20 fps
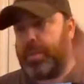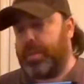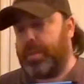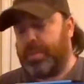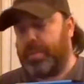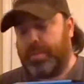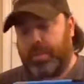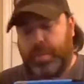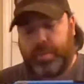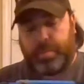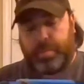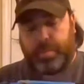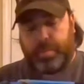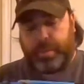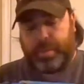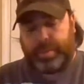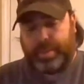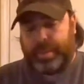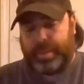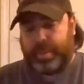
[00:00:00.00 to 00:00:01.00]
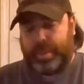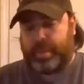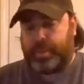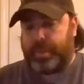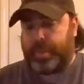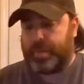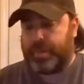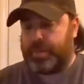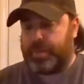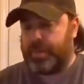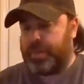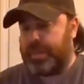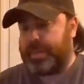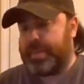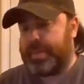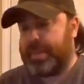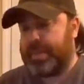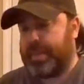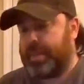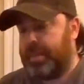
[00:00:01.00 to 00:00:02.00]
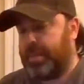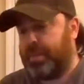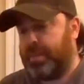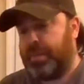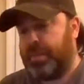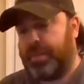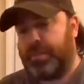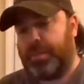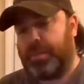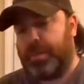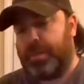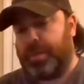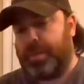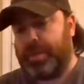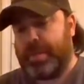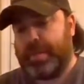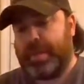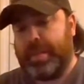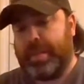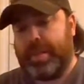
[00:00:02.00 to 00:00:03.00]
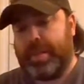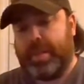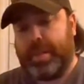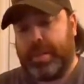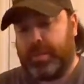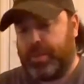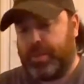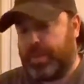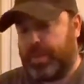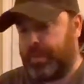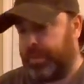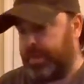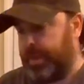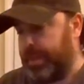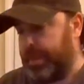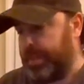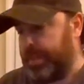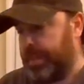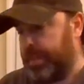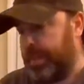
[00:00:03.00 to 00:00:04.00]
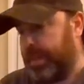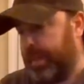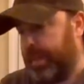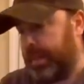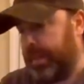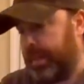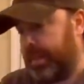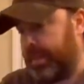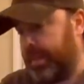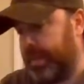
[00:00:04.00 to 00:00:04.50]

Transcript: we'll we'll think about doing the second and third floors once we finish all that.